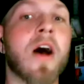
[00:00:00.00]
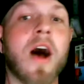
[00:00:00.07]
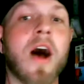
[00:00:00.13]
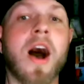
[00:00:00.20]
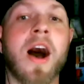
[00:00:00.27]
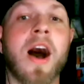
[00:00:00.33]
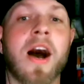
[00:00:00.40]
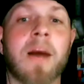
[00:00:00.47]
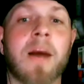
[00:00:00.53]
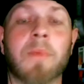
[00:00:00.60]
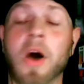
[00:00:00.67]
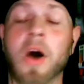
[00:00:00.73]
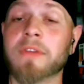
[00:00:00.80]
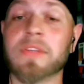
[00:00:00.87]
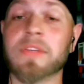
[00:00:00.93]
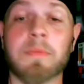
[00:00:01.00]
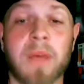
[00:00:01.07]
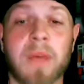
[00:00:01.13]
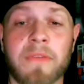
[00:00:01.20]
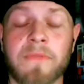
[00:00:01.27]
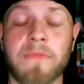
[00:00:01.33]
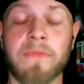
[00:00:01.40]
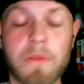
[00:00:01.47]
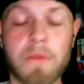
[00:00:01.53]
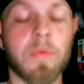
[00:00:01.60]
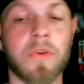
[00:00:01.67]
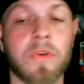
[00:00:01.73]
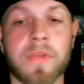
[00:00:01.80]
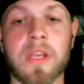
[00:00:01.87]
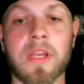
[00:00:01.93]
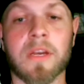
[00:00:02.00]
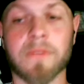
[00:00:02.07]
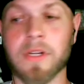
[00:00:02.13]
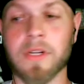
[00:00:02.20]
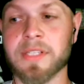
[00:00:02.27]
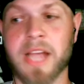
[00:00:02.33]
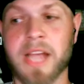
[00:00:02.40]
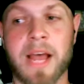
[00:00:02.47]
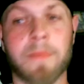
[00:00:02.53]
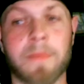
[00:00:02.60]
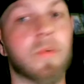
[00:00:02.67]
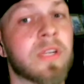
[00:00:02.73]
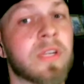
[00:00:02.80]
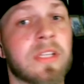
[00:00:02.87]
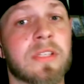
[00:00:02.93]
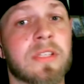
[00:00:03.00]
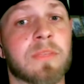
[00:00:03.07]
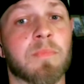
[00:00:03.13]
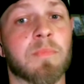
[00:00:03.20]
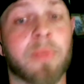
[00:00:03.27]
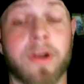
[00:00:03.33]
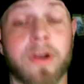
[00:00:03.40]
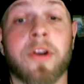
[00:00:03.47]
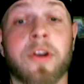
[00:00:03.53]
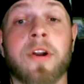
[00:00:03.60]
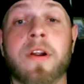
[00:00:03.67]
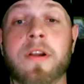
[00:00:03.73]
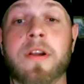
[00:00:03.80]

my favorite movie of all time is Predator.